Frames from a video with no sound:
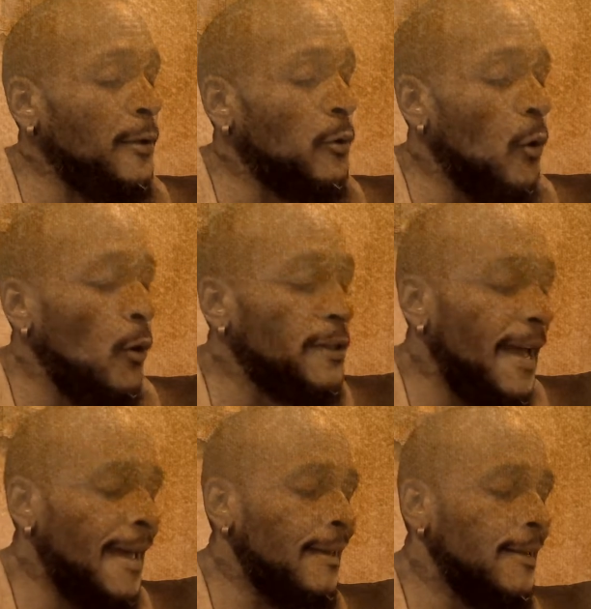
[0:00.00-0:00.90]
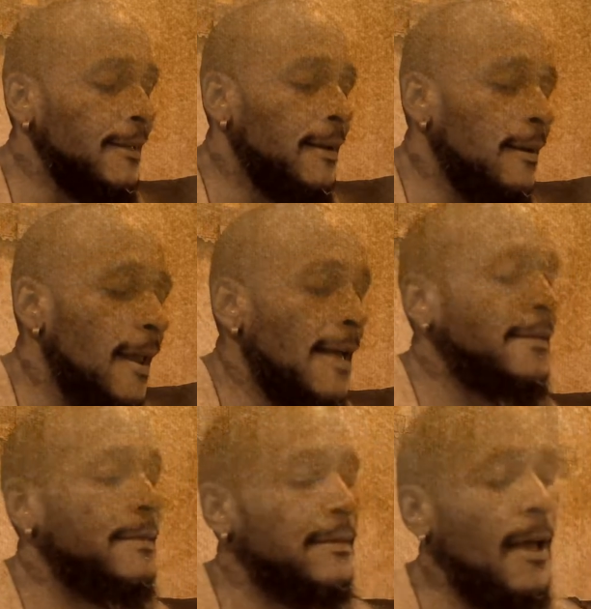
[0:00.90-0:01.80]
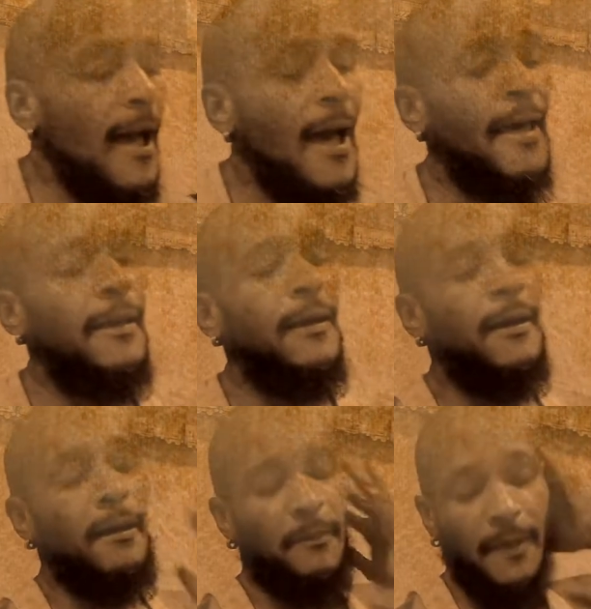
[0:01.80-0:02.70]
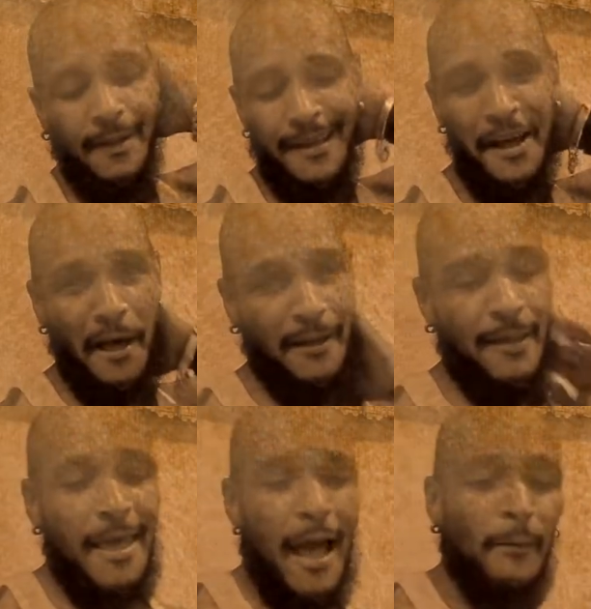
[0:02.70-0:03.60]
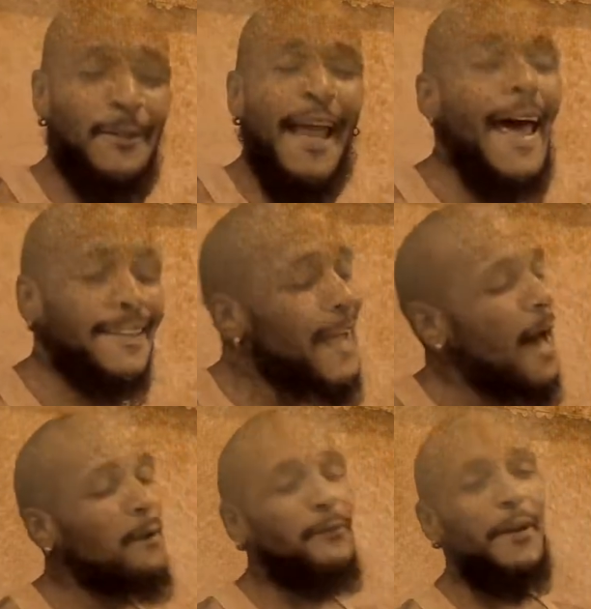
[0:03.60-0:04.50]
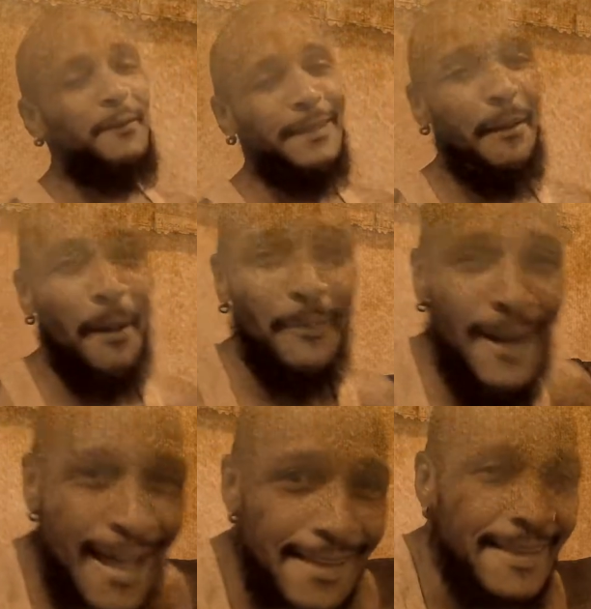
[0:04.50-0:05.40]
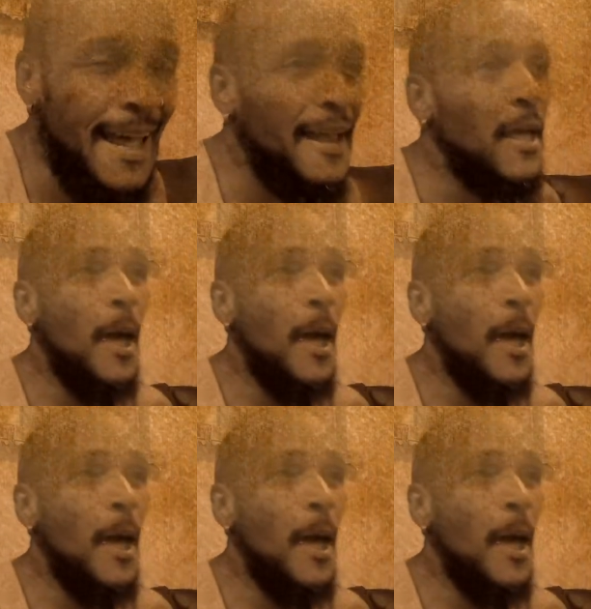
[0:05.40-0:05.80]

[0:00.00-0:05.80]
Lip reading: you called Alien Ness? I wish I had $1 for every time I've been asked that.